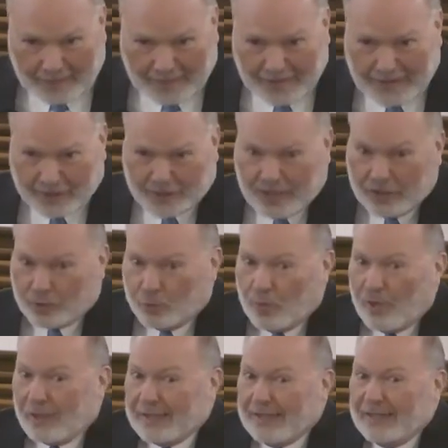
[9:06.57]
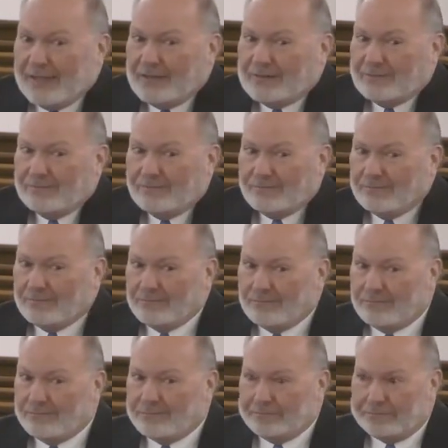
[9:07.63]
it, it's working,
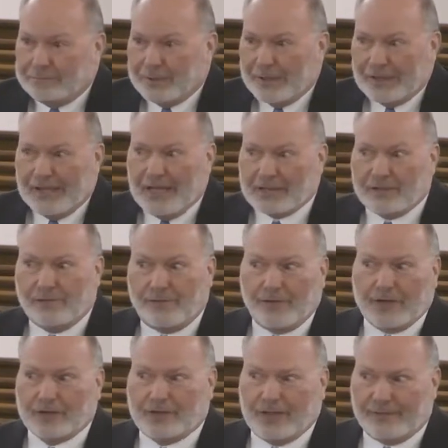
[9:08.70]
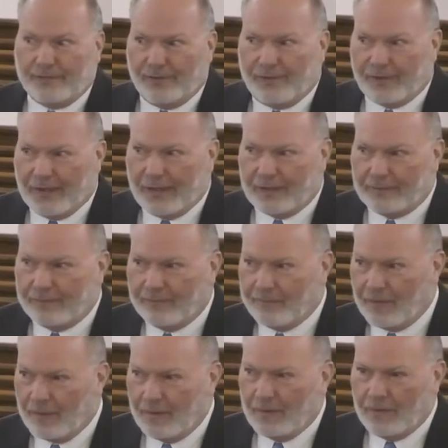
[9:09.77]
but it hasn't fixed everything.
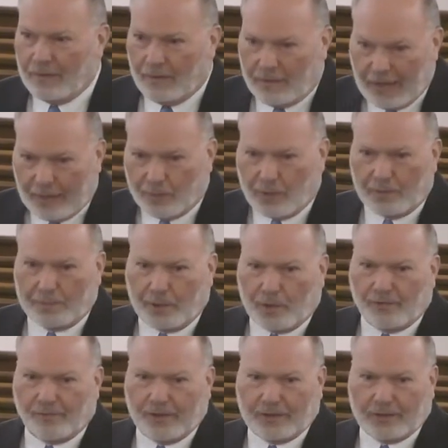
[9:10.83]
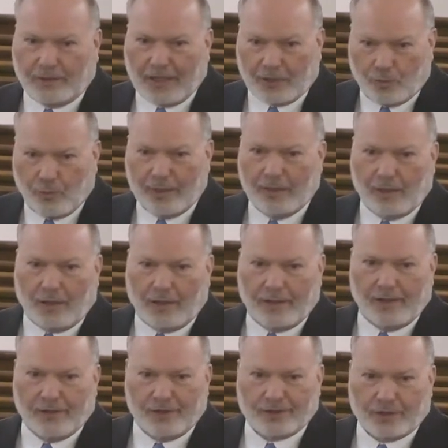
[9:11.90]
They weren't perfect like we are
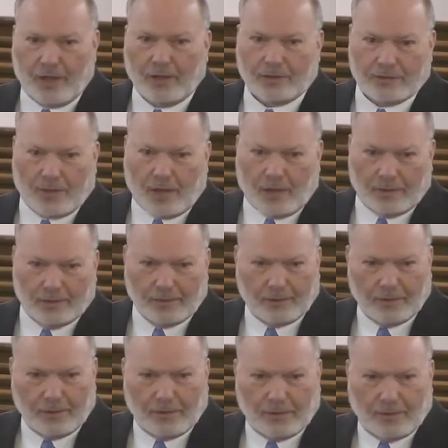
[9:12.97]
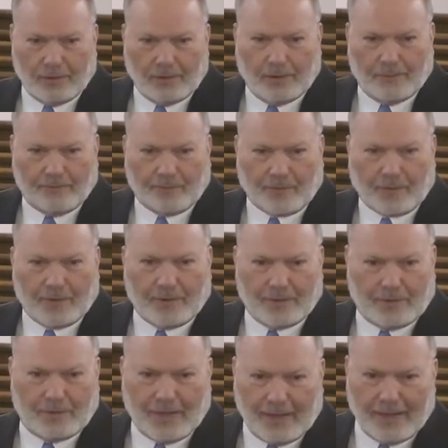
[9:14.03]
here at Choctaw.
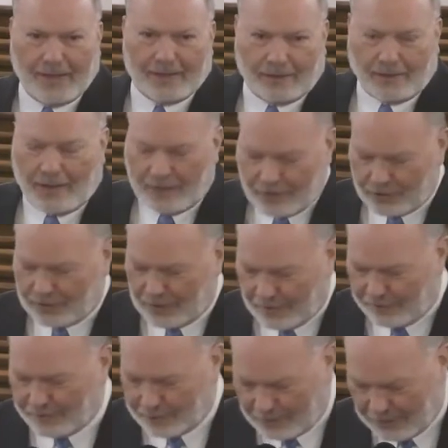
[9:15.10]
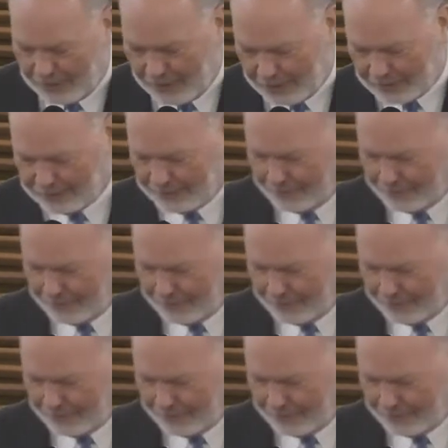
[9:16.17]
They had a lot of stuff to learn.